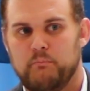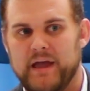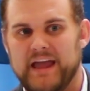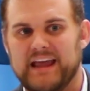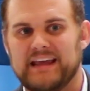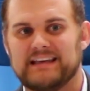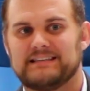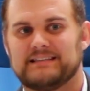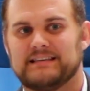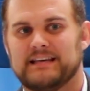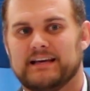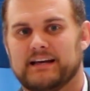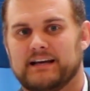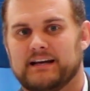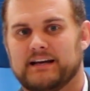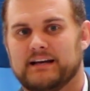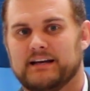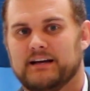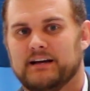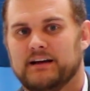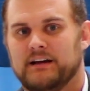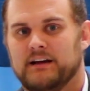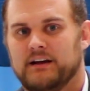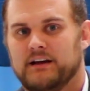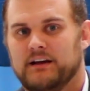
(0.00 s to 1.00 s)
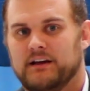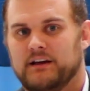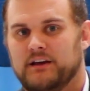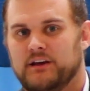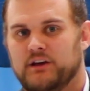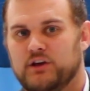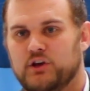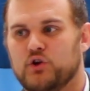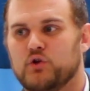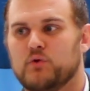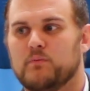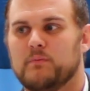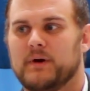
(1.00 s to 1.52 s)
basic
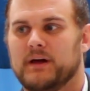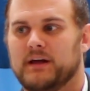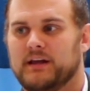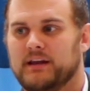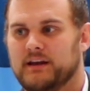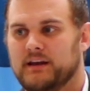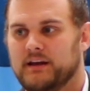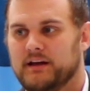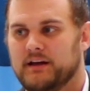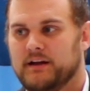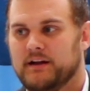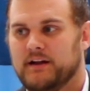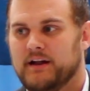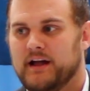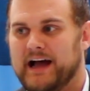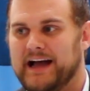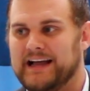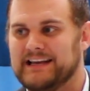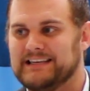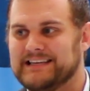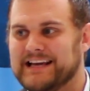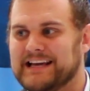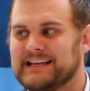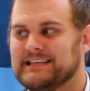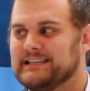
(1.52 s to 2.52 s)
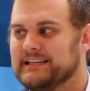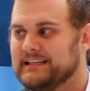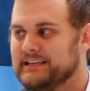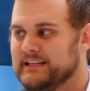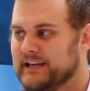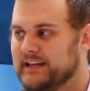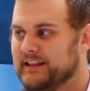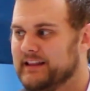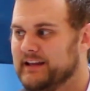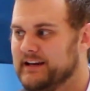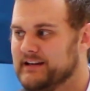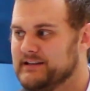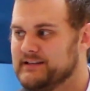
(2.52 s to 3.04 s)
human
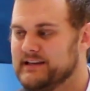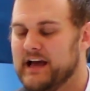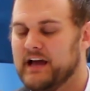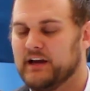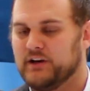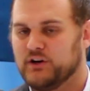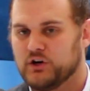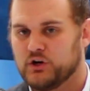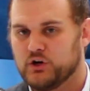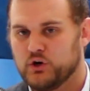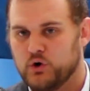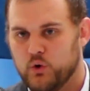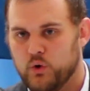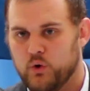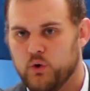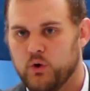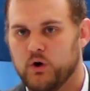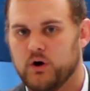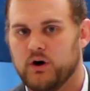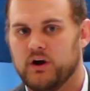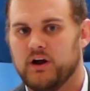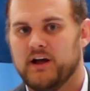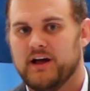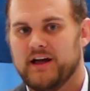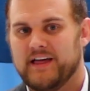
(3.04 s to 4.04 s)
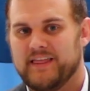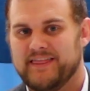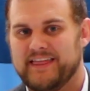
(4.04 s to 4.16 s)
identity that is at your core.